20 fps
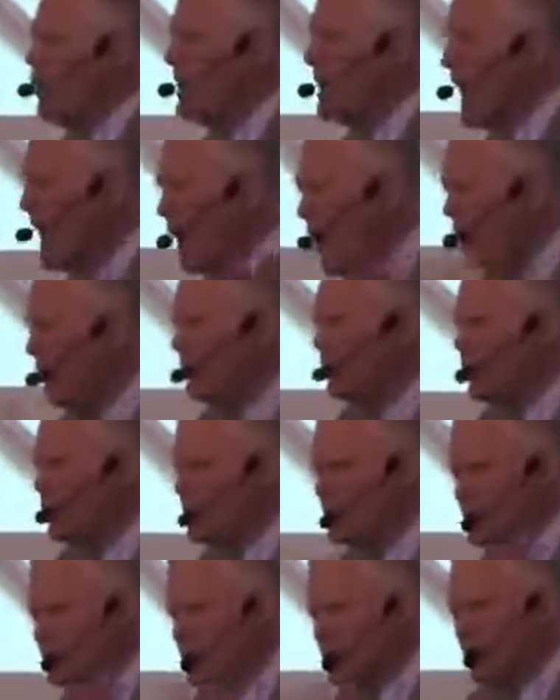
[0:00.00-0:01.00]
would help
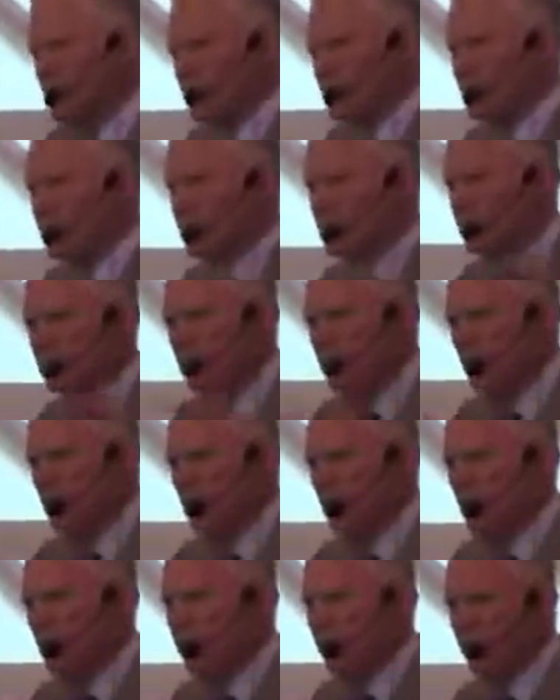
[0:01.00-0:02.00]
your discussions
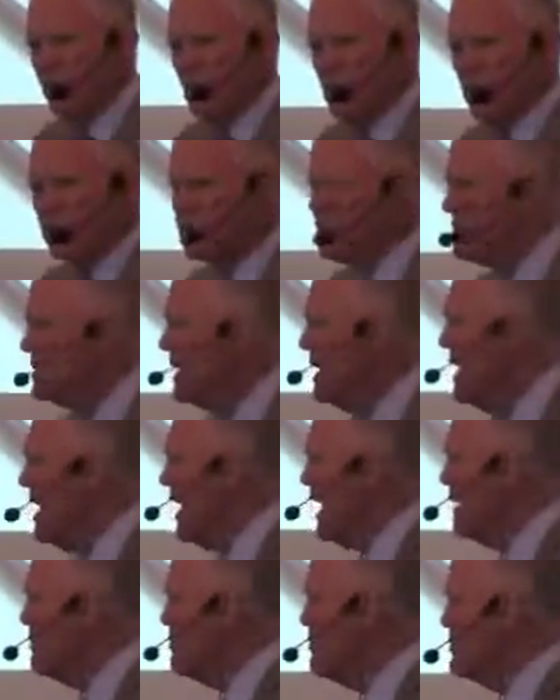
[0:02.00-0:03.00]
become more focused
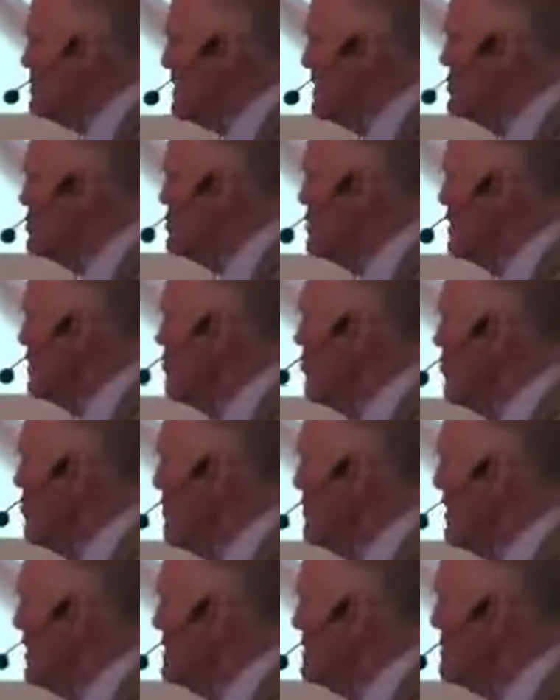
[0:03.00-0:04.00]
and potentially
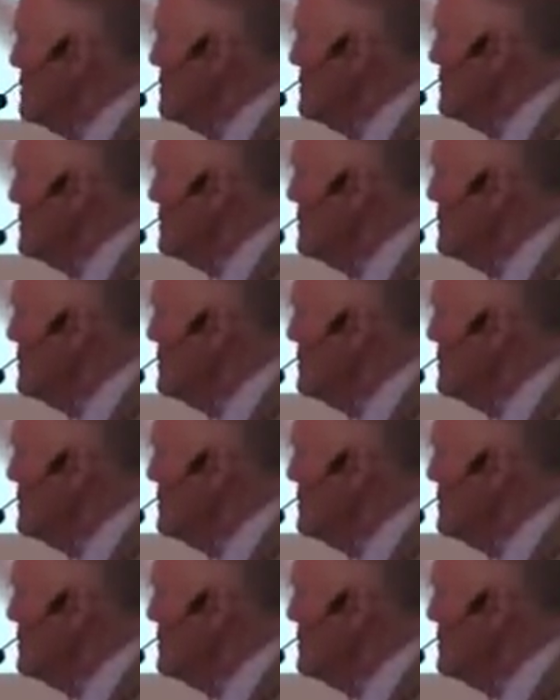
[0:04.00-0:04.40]
more effective.